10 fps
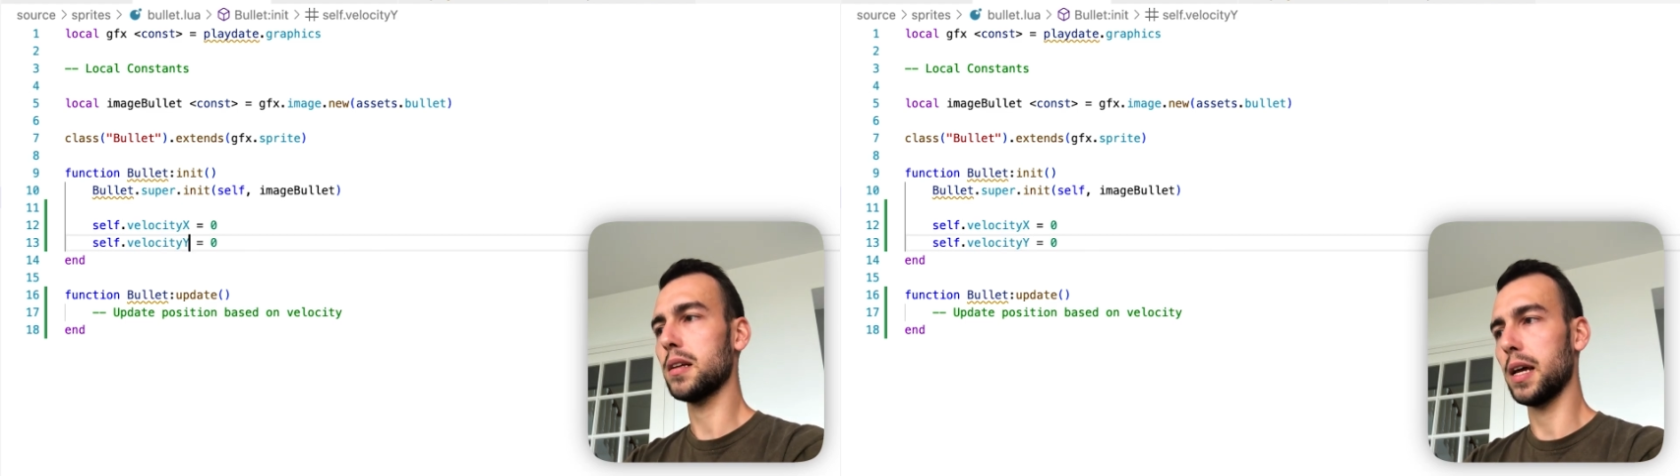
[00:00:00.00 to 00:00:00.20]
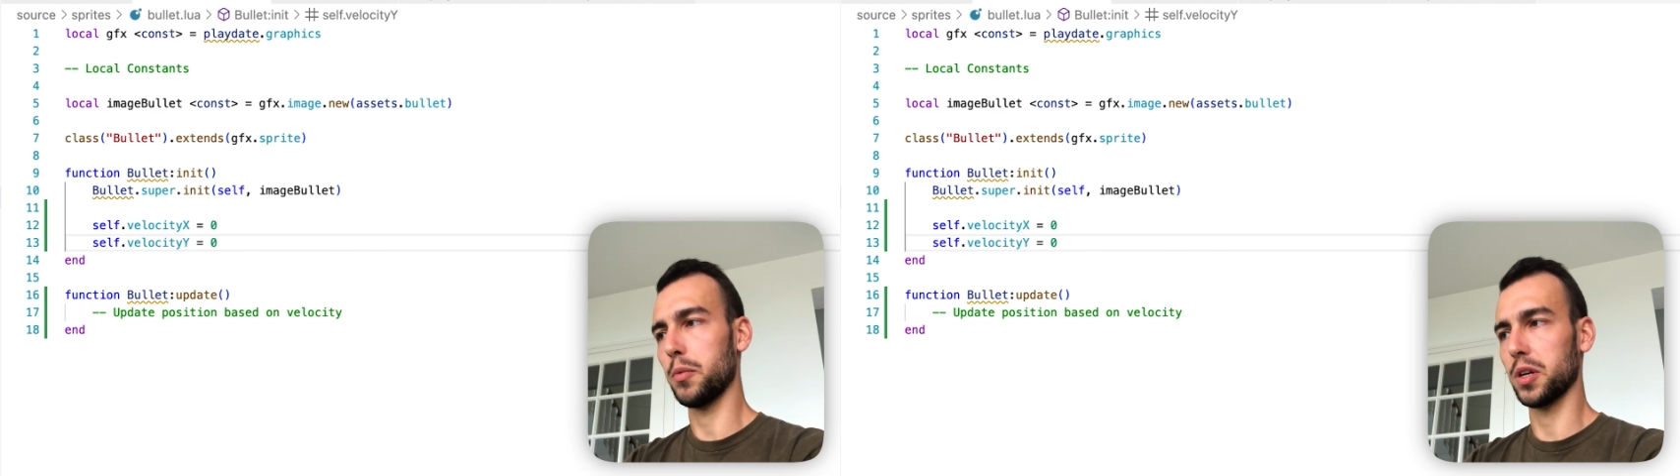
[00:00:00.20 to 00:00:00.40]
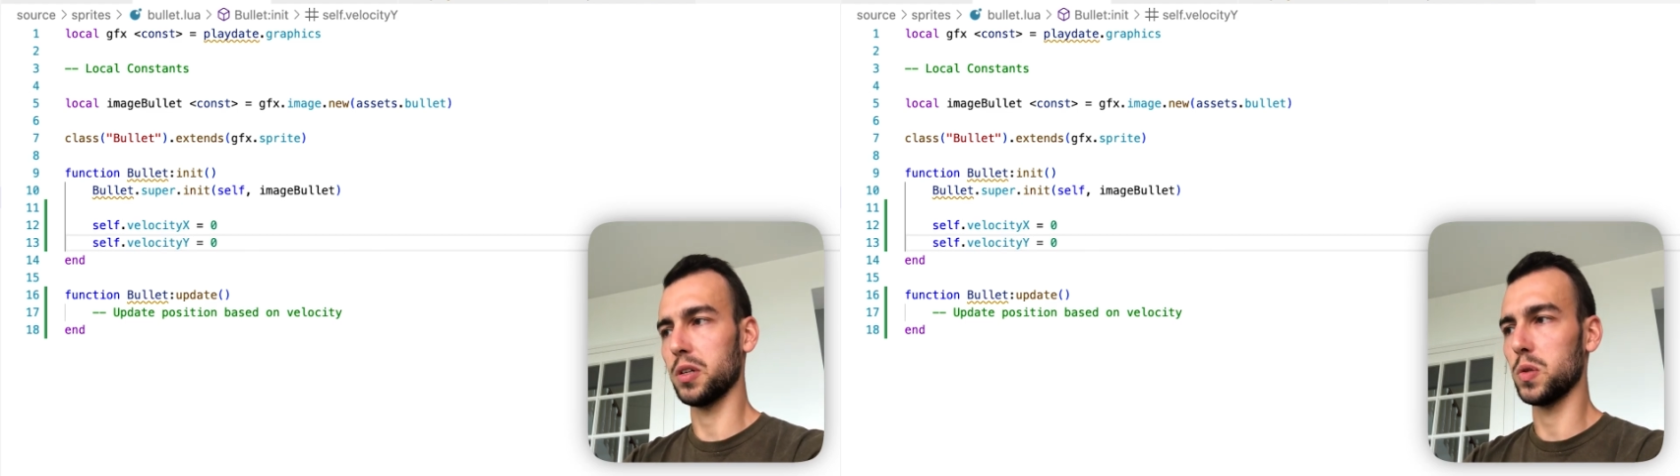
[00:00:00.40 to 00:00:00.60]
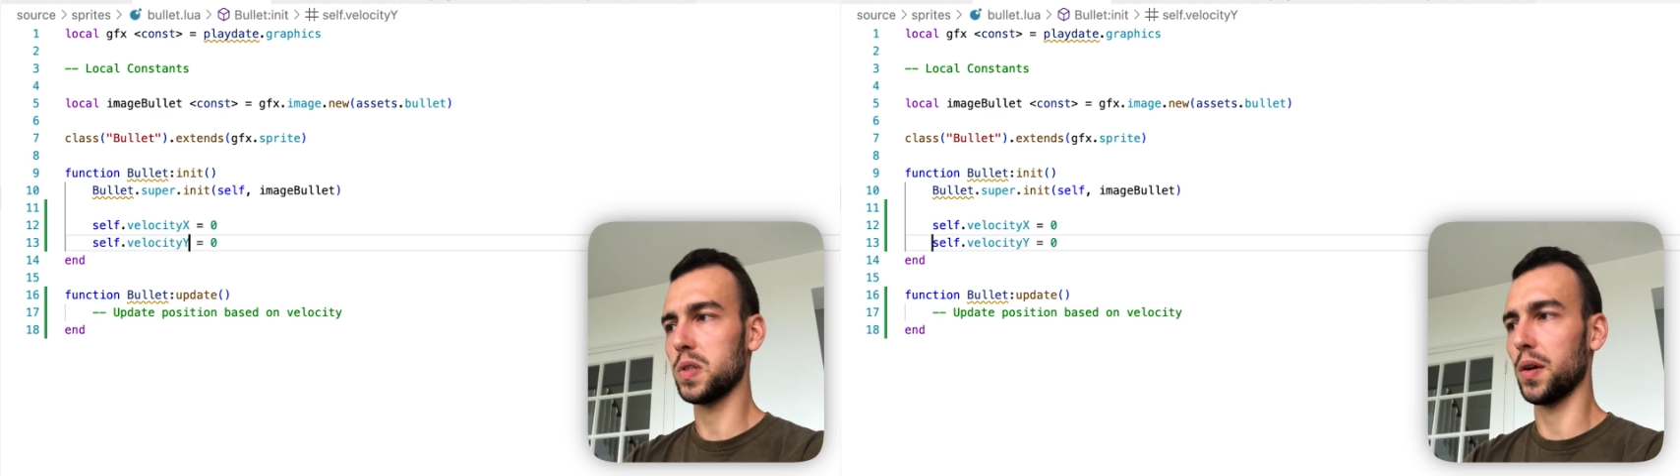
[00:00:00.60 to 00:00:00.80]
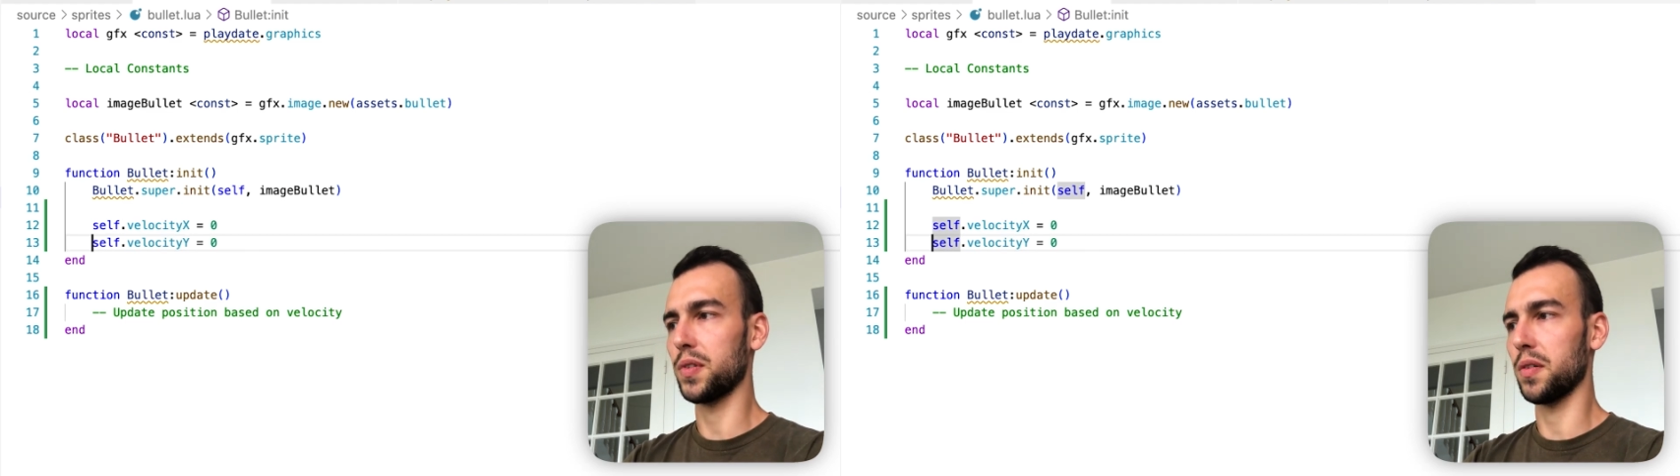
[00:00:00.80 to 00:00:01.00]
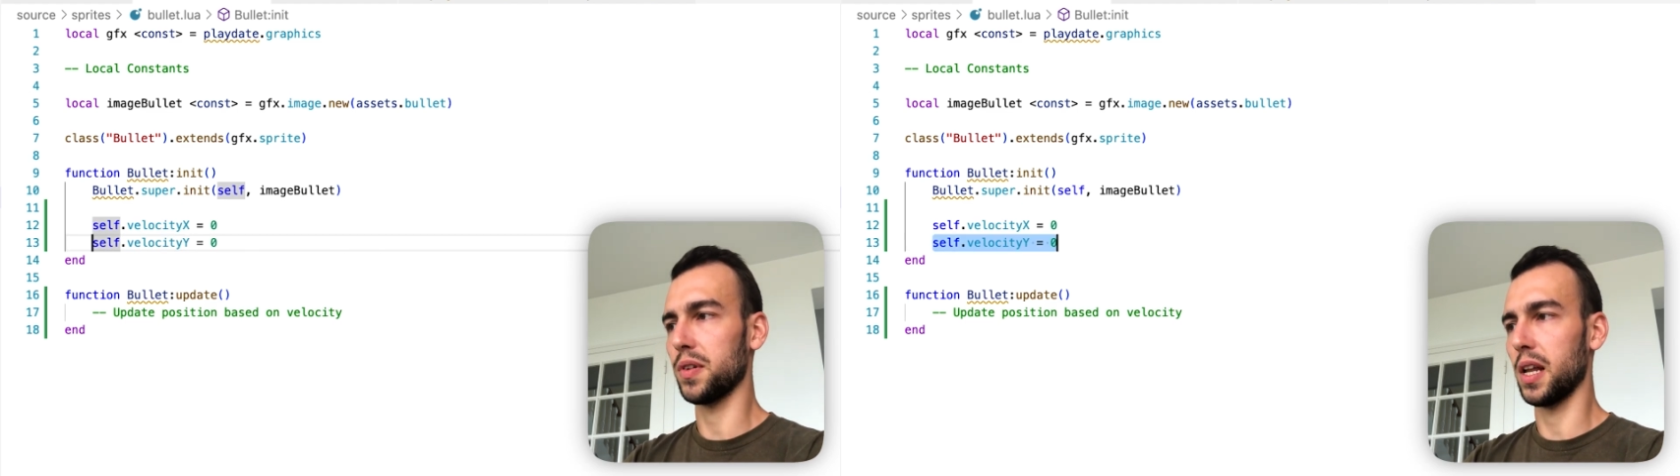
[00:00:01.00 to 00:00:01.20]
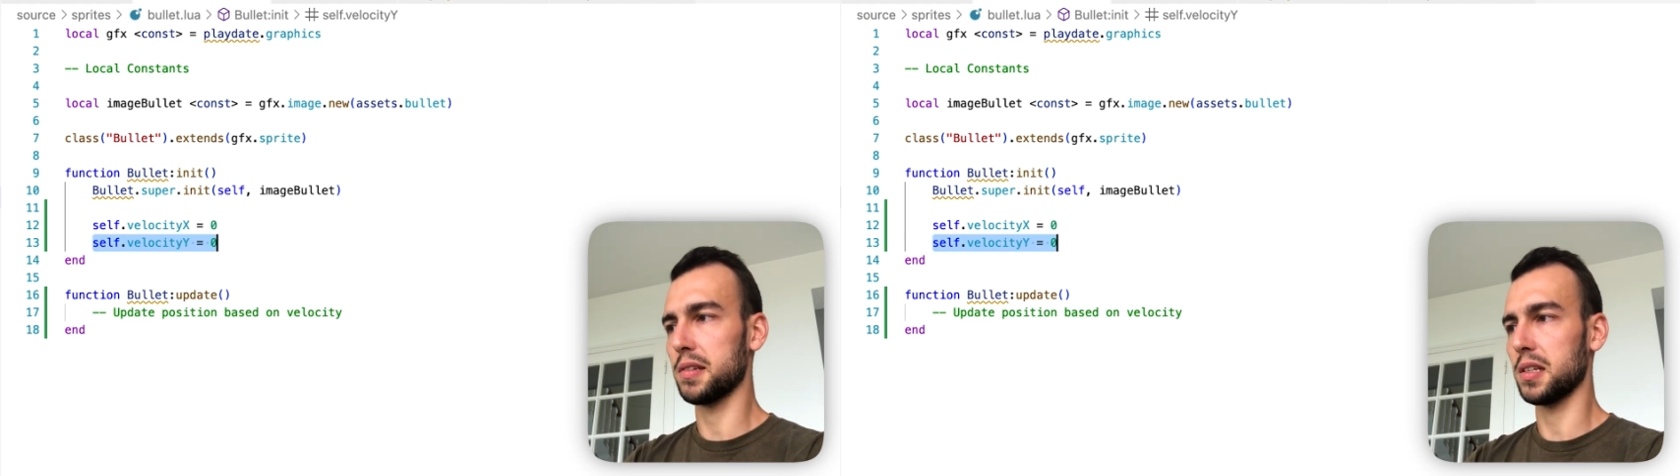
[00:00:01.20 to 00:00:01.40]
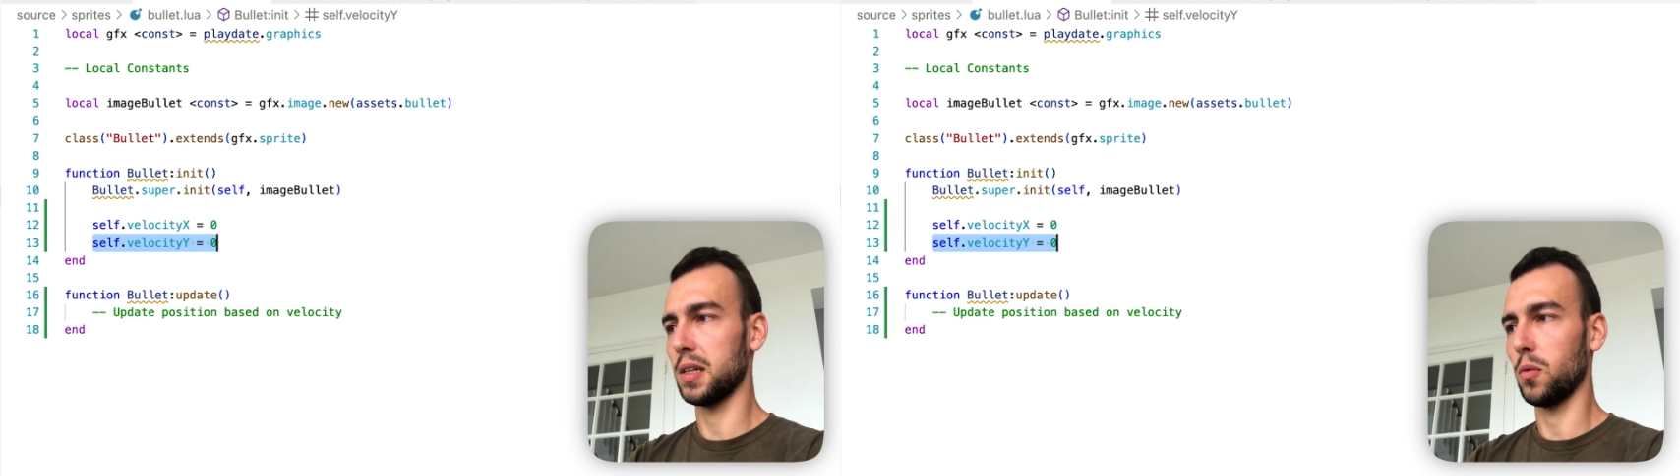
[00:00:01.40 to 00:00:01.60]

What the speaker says: and we're going to do self.velocity